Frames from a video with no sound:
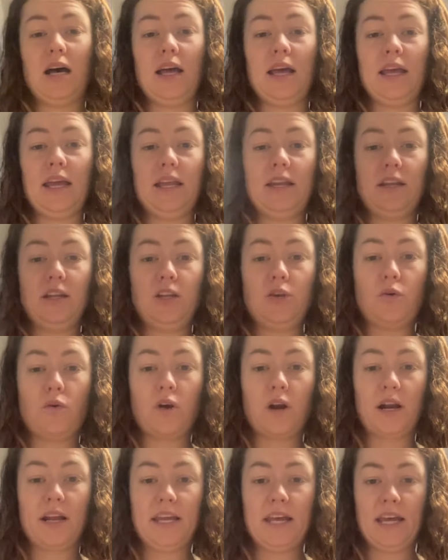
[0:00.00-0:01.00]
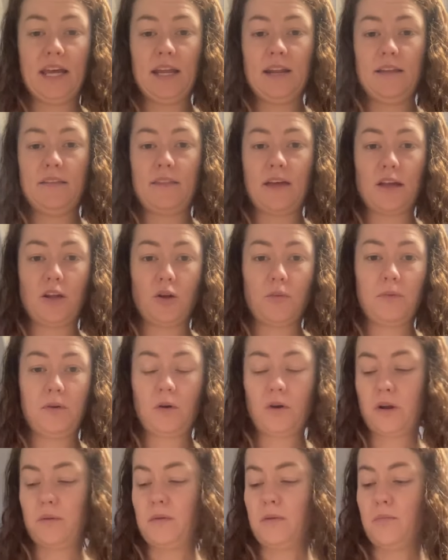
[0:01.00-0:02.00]
in your kit that you're
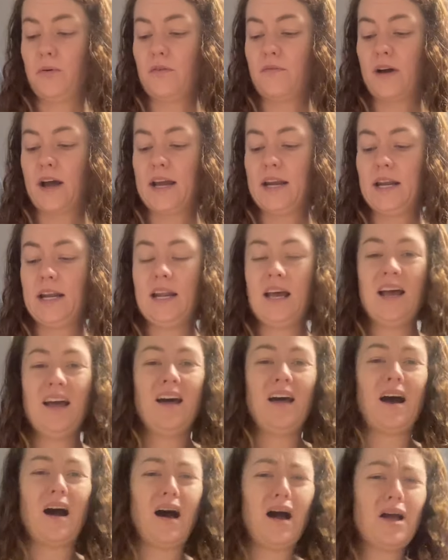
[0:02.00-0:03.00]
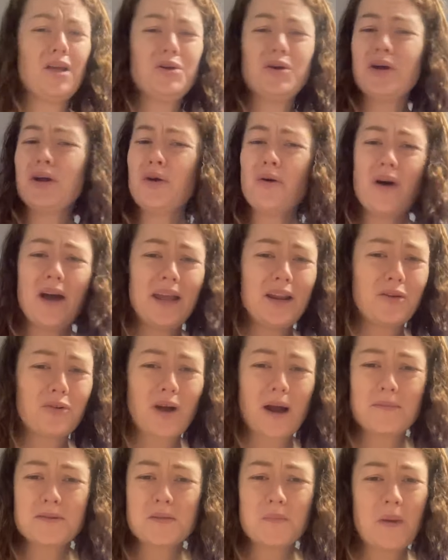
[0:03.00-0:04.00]
going to be provided, you can go ahead and
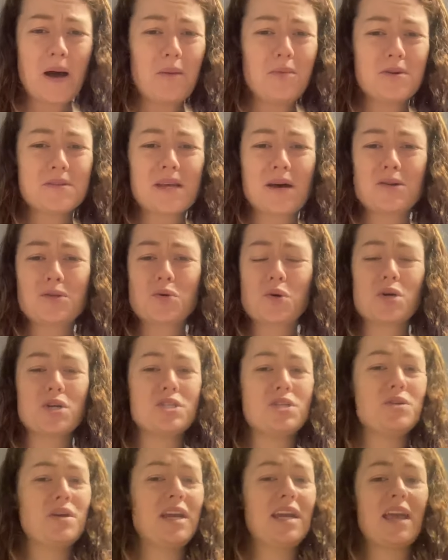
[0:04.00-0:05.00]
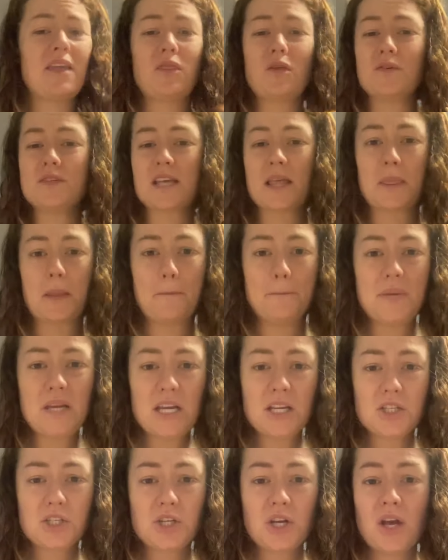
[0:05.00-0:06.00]
grab some pebbles outdoors. You can get those at the
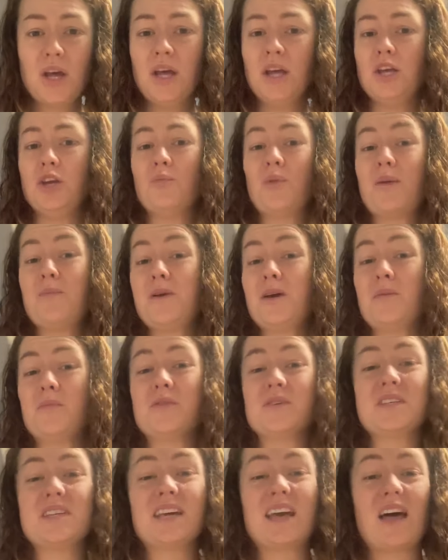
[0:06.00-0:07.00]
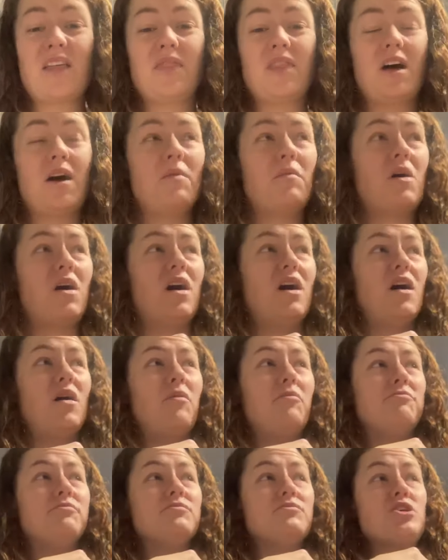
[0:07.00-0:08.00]
beach. You might be able to get them
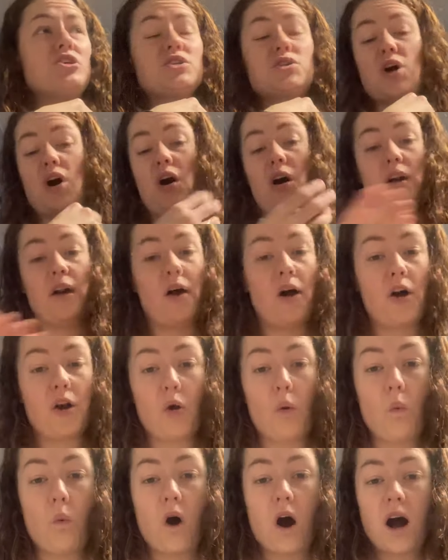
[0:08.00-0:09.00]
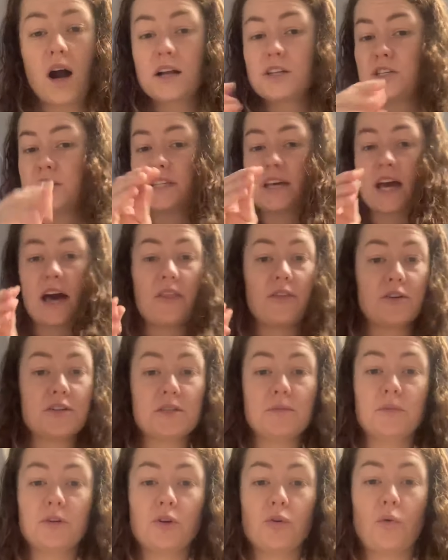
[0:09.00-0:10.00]
just on a walk. Just gather
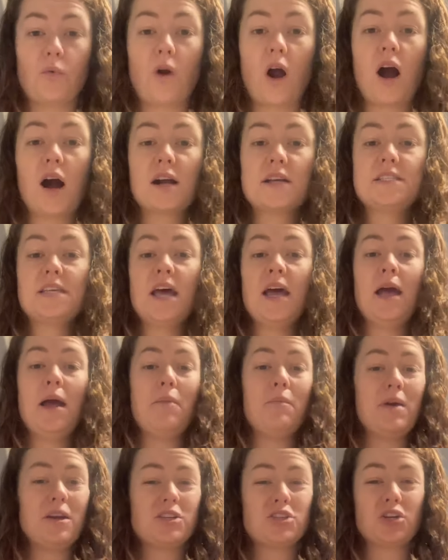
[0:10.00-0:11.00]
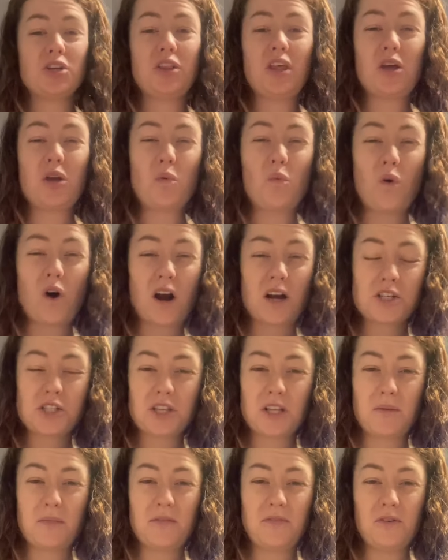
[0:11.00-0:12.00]
some little rocks. Make sure that you wash
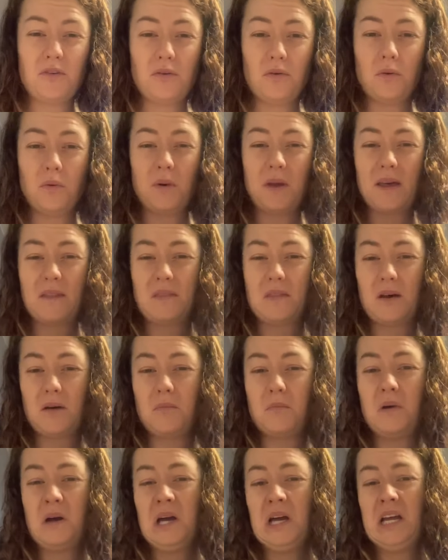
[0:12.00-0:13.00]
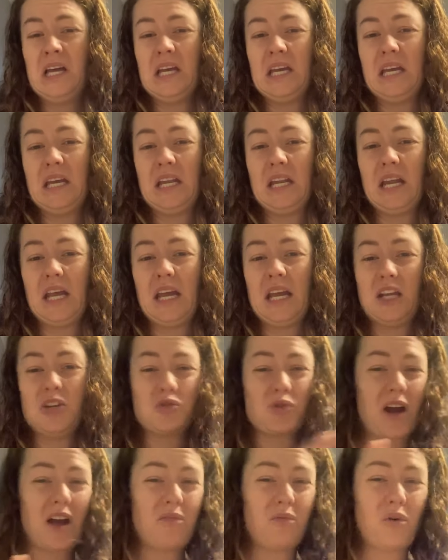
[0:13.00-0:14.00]
them if you get them in a
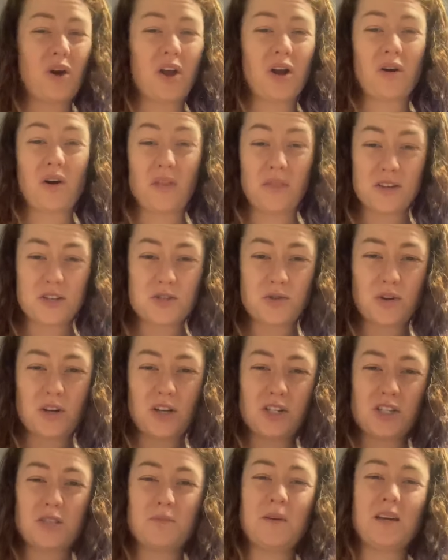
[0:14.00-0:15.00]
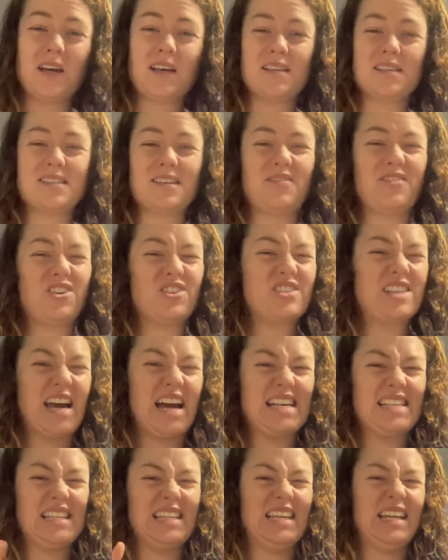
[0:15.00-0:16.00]
driveway or on the street, just because if there's
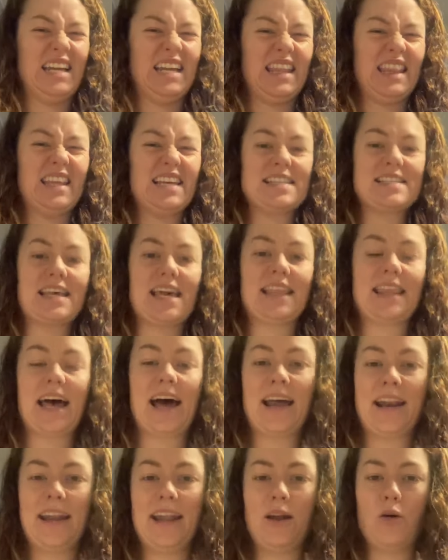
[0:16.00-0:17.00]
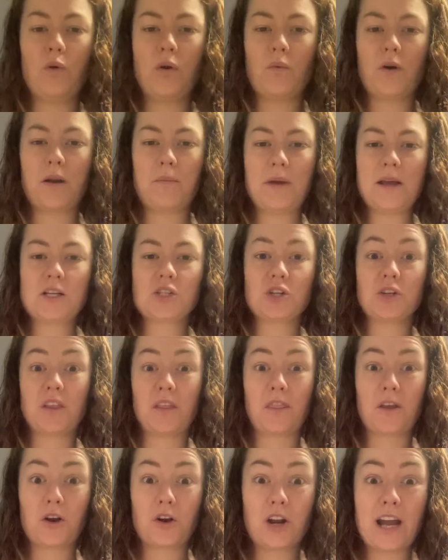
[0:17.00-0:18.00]
gasoline and things like that in it, we want to make sure that
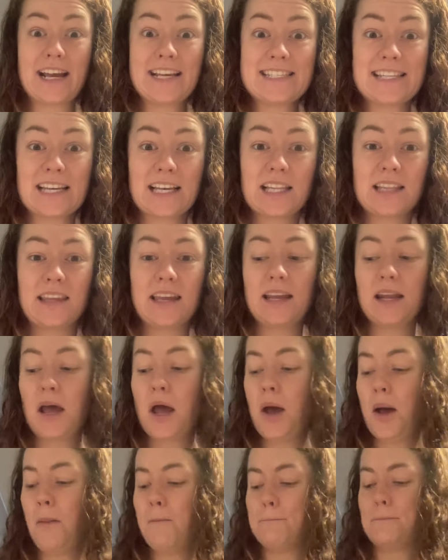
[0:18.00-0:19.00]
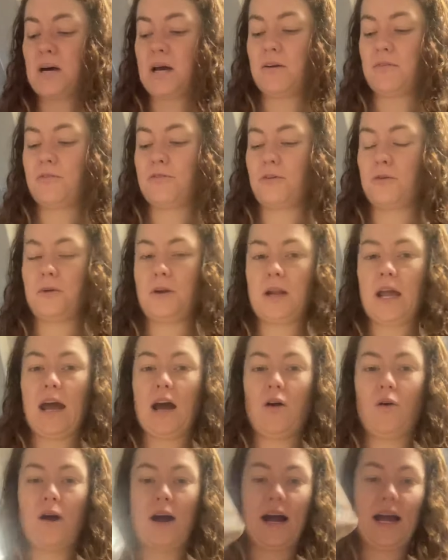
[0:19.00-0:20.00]
they're nice and clean. But for
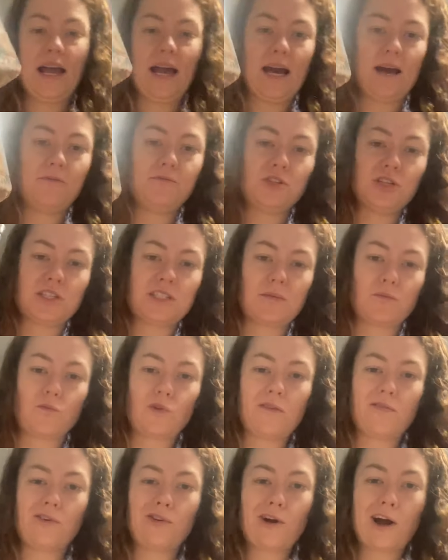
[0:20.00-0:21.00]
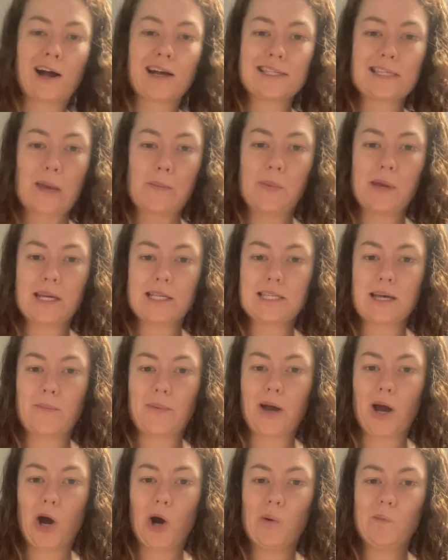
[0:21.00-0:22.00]
now, I have just some river rocks I picked up
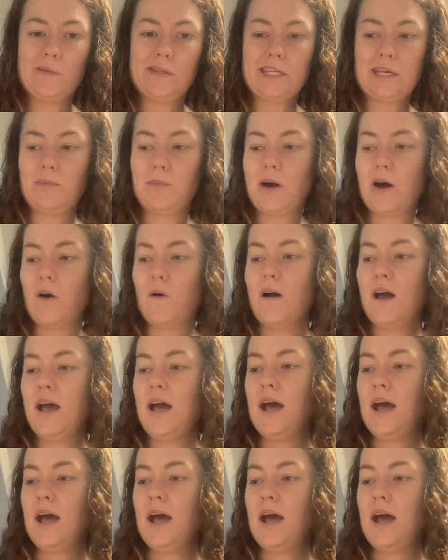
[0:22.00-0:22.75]
at Home Depot,